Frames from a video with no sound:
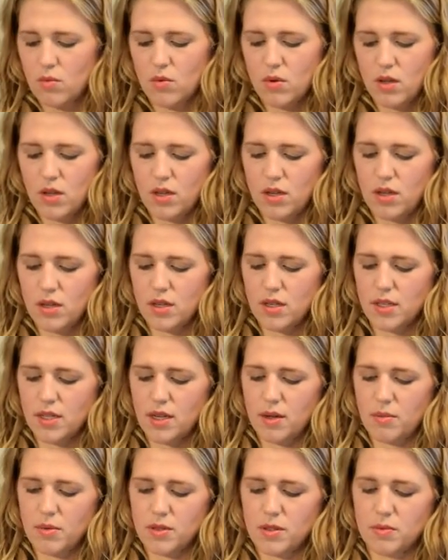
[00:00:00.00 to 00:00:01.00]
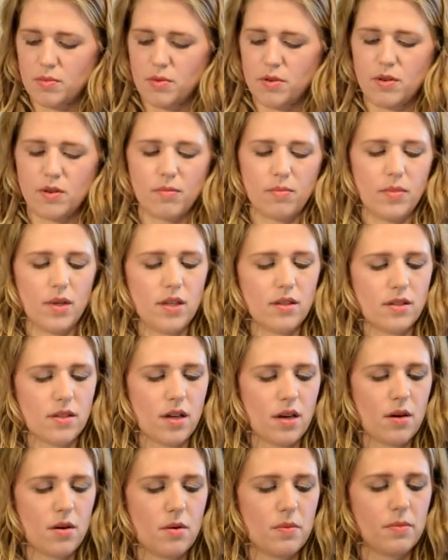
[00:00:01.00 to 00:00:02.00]
one tablespoon of
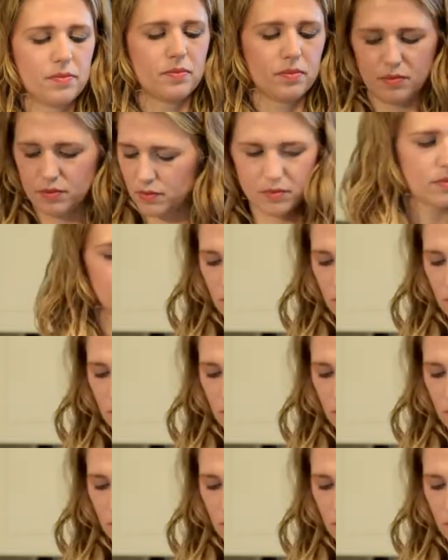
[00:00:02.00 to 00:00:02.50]
miso.